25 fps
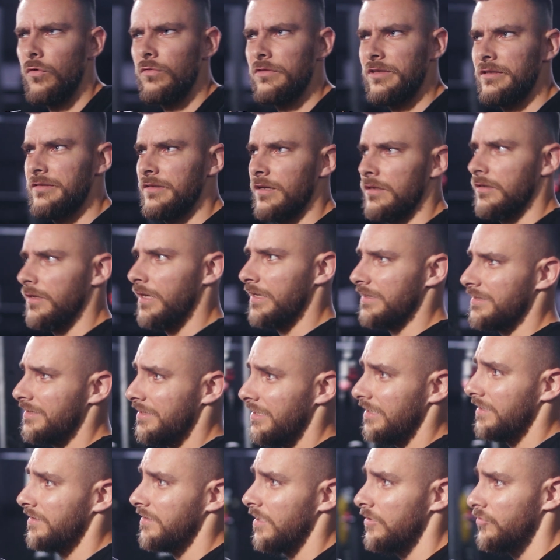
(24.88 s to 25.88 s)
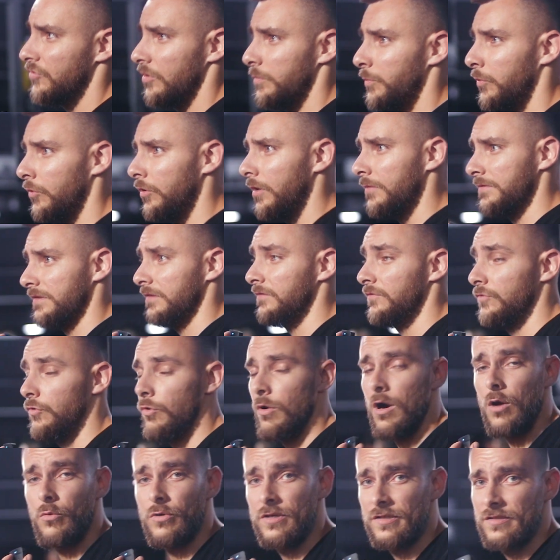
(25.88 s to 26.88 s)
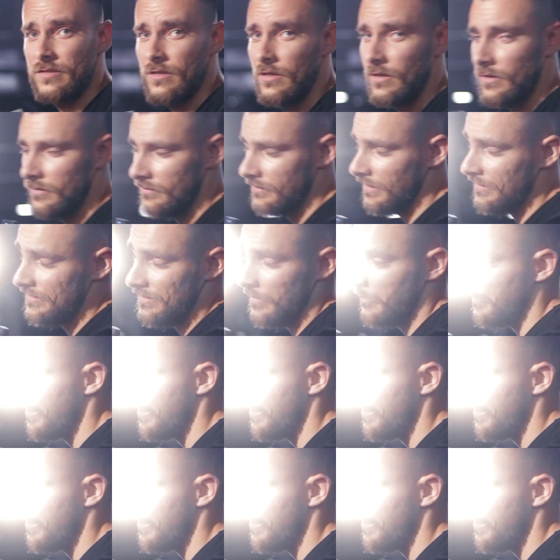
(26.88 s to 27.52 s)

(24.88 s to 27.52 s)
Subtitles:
only done like 600 pull-ups in 2 hours. That's the